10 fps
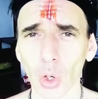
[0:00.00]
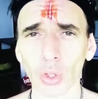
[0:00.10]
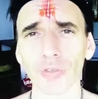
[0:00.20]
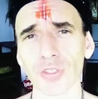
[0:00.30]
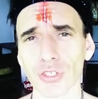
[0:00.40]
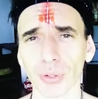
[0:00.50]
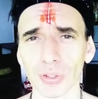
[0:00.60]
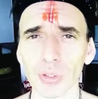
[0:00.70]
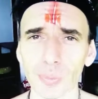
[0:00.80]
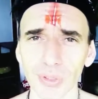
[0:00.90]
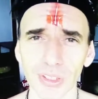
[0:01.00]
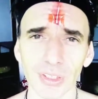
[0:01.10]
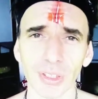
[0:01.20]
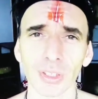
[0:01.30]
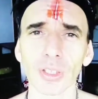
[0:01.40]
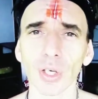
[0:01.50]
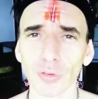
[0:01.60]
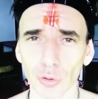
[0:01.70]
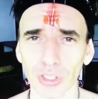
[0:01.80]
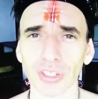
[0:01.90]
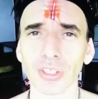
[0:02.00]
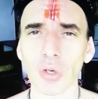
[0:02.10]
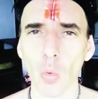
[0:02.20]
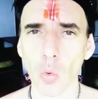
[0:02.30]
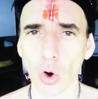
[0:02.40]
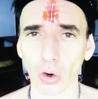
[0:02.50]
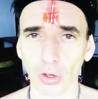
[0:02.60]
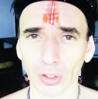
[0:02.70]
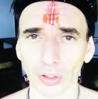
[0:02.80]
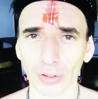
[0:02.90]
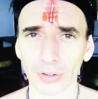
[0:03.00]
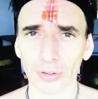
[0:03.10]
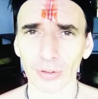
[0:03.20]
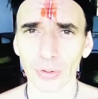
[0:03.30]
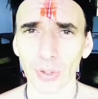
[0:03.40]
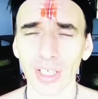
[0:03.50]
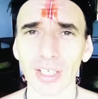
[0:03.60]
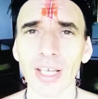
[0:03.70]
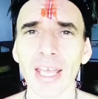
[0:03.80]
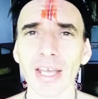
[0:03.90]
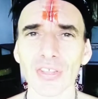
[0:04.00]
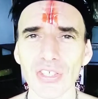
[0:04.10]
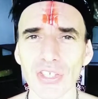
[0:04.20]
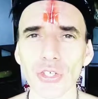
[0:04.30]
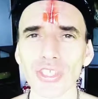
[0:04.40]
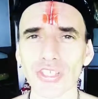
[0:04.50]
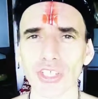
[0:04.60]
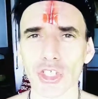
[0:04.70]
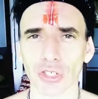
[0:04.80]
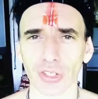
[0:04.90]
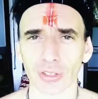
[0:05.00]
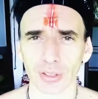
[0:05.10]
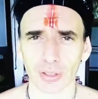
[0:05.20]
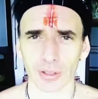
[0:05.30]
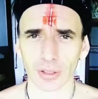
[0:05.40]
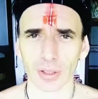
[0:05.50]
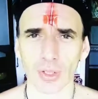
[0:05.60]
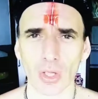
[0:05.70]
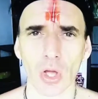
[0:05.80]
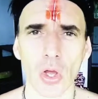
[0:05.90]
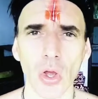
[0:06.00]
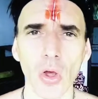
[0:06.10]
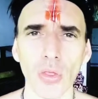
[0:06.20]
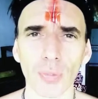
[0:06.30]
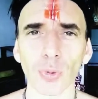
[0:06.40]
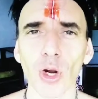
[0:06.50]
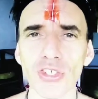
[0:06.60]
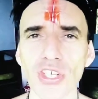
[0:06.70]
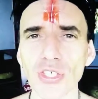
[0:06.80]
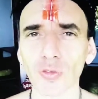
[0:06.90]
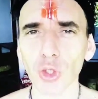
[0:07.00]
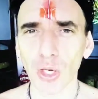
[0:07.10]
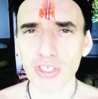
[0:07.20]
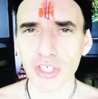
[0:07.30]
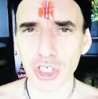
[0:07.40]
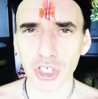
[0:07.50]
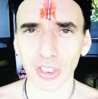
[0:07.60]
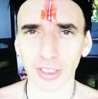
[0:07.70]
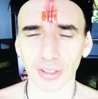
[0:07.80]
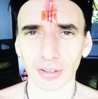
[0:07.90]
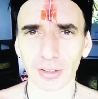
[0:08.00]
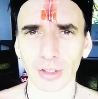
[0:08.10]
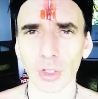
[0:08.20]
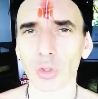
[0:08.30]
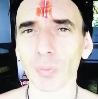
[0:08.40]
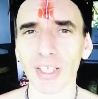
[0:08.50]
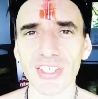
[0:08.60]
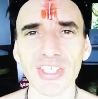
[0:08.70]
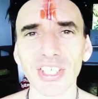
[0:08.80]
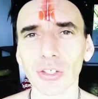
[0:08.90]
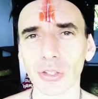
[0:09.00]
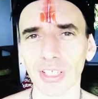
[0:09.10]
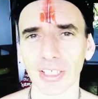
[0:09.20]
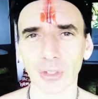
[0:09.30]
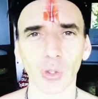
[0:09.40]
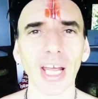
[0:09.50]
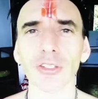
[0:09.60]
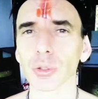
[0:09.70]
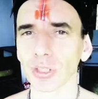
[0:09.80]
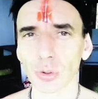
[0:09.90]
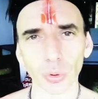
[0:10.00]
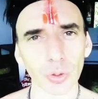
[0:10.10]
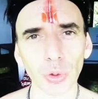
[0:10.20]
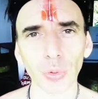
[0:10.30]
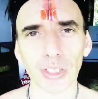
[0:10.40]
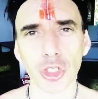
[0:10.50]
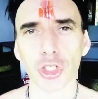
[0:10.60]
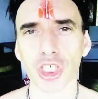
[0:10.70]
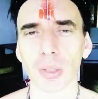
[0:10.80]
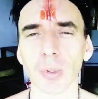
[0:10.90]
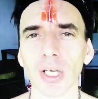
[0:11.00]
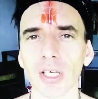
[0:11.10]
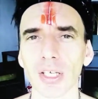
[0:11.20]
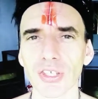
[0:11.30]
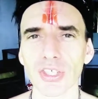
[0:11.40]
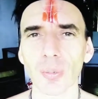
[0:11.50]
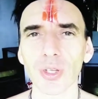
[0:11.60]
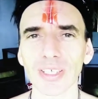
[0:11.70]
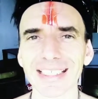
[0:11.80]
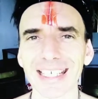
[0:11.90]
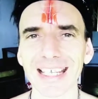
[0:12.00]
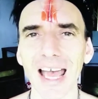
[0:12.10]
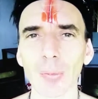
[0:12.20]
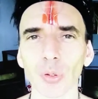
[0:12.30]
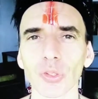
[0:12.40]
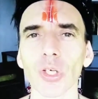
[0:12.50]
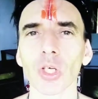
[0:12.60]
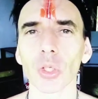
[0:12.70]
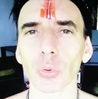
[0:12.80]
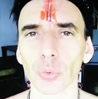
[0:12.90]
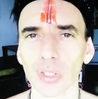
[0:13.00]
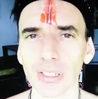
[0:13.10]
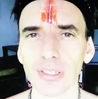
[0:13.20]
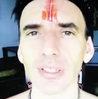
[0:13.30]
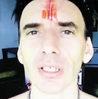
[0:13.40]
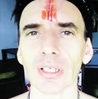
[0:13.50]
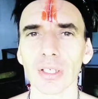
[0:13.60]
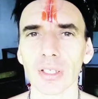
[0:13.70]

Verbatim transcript: or if it's going to be a freaking war. Okay? And this is a decision. The process of transitioning to being single again or entering into a new relationship is something that can happen really